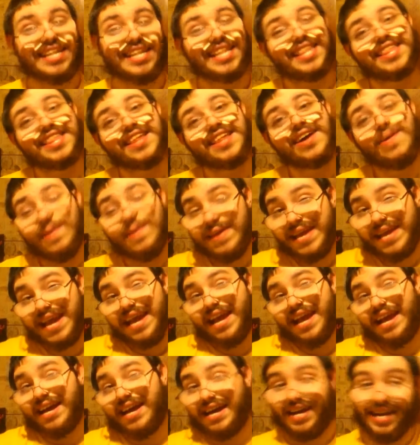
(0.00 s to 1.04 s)
So
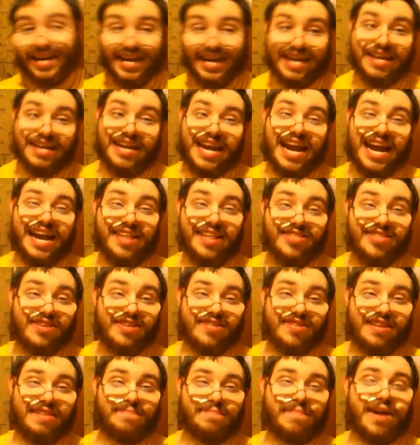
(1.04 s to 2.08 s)
yeah, acts
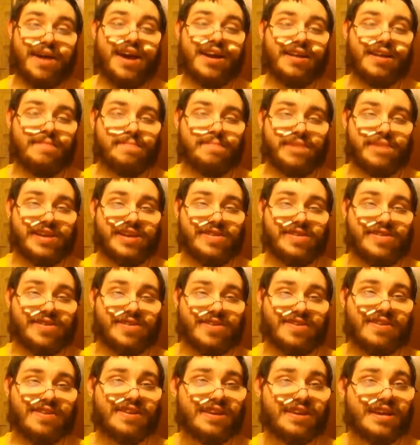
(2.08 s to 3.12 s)
just like my
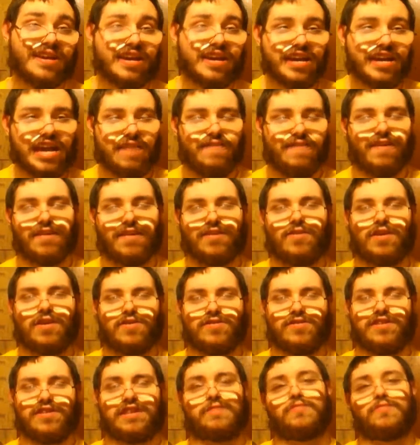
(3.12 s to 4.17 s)
computer. If you guys don't
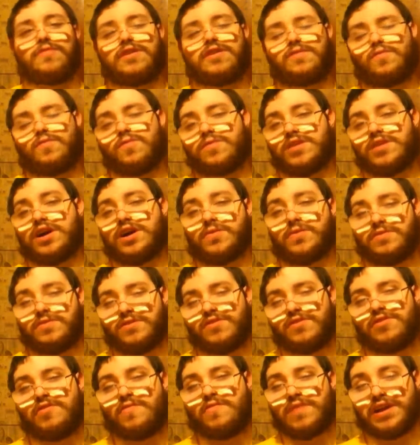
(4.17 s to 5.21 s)
understand what in the world's
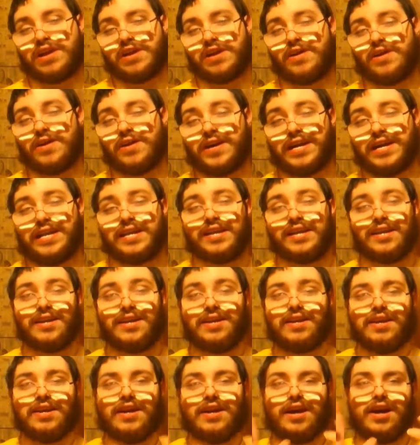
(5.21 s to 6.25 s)
also going on,
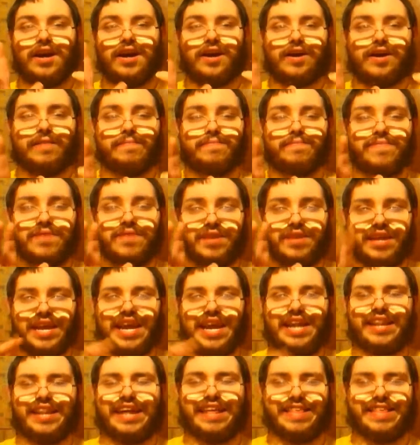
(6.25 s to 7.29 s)

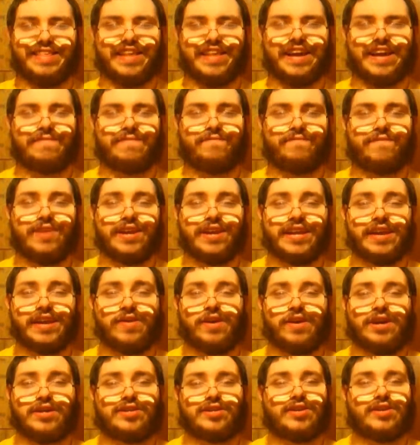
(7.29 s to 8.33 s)
in that same
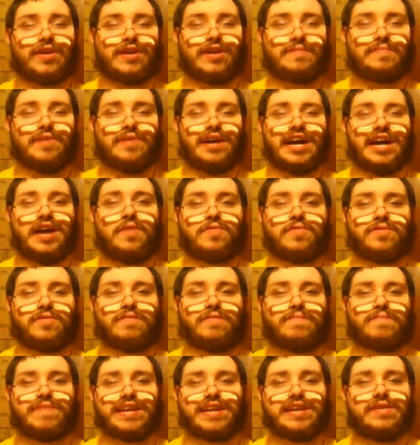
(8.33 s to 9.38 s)
video, I talked about how it's
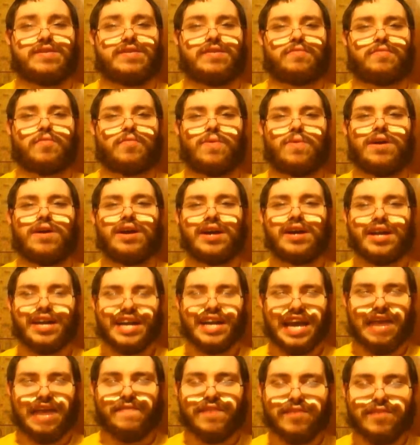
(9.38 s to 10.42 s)
going to be. Well,
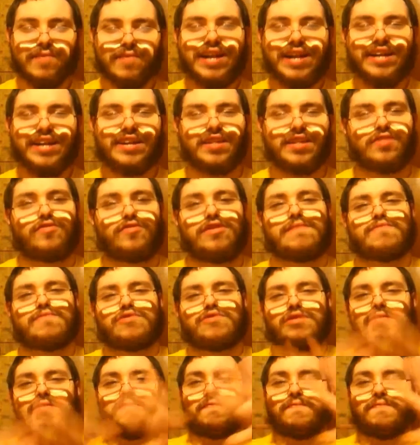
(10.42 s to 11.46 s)
if you read the
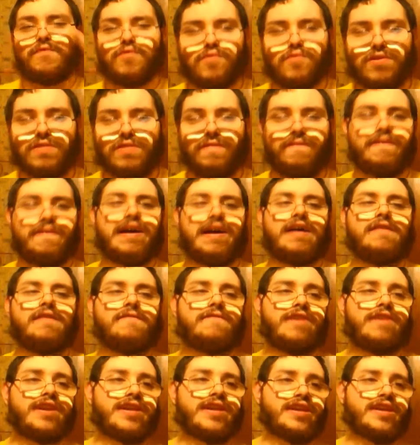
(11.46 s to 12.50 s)
description for the final
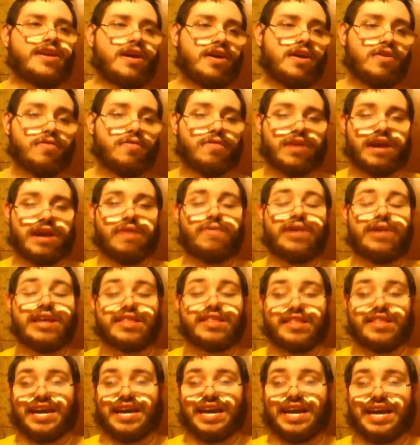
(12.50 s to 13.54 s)
video, at
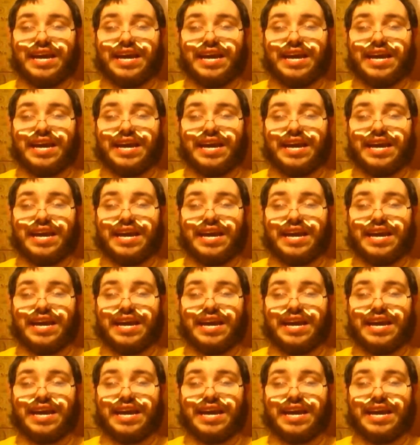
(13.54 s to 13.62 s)
least